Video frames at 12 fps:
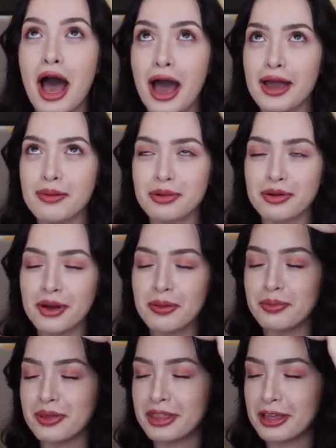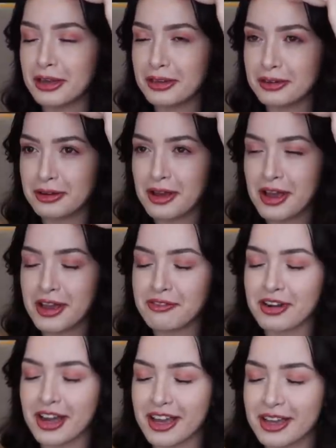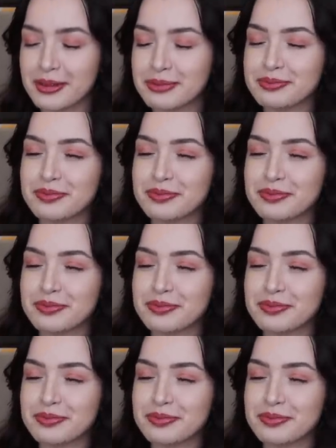I broke up with the other guy, right?